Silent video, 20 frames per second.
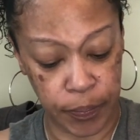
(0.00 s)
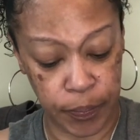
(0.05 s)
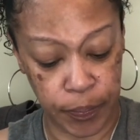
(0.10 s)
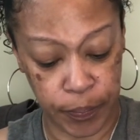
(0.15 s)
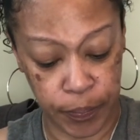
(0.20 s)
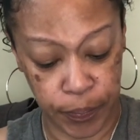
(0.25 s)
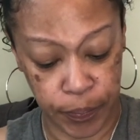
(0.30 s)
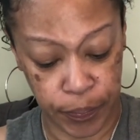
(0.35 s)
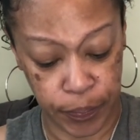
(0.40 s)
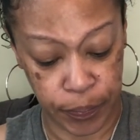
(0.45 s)

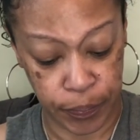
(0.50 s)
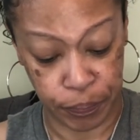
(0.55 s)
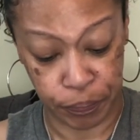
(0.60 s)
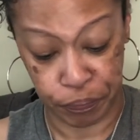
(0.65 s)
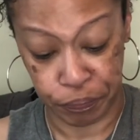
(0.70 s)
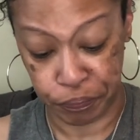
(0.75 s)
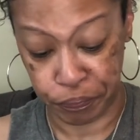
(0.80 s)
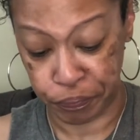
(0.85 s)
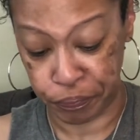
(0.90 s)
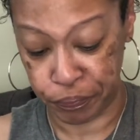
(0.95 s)

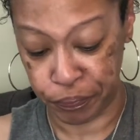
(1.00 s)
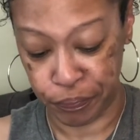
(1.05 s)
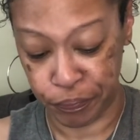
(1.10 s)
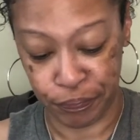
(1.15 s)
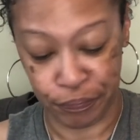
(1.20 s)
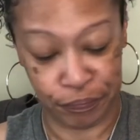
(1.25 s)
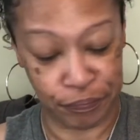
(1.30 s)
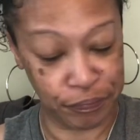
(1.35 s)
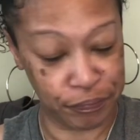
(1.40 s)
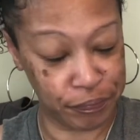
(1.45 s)

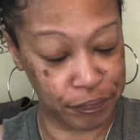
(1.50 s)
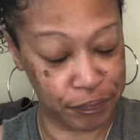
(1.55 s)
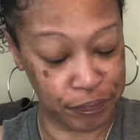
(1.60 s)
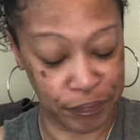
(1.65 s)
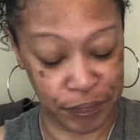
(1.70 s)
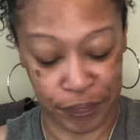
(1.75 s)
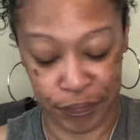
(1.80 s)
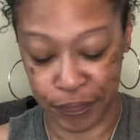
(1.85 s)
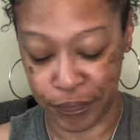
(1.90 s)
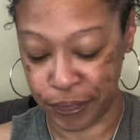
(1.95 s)

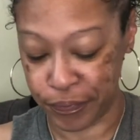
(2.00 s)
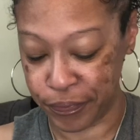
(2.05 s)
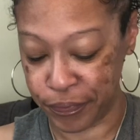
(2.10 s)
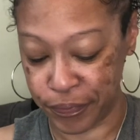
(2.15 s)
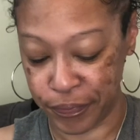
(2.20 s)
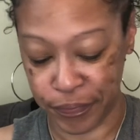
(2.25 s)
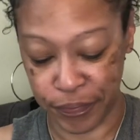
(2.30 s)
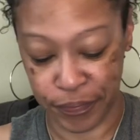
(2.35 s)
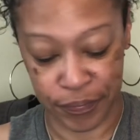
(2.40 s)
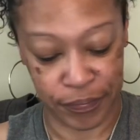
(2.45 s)

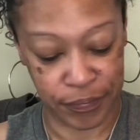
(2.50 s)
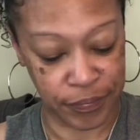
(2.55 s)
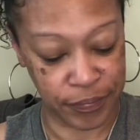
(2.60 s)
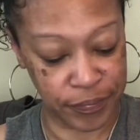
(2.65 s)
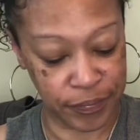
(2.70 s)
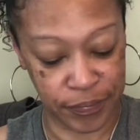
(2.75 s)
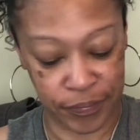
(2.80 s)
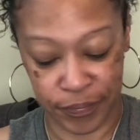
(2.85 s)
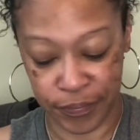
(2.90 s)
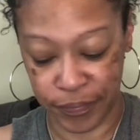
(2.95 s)

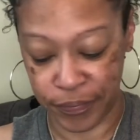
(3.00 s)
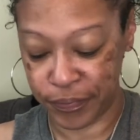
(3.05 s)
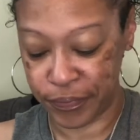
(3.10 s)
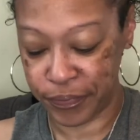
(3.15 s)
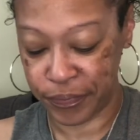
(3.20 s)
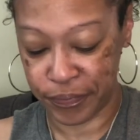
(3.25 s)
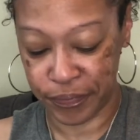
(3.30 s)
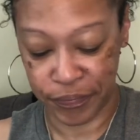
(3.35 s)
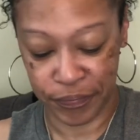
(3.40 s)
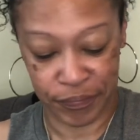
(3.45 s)

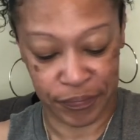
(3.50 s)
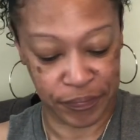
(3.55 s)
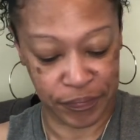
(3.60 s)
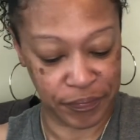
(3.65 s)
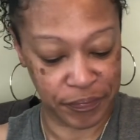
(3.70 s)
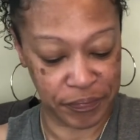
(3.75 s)
Nothing is said.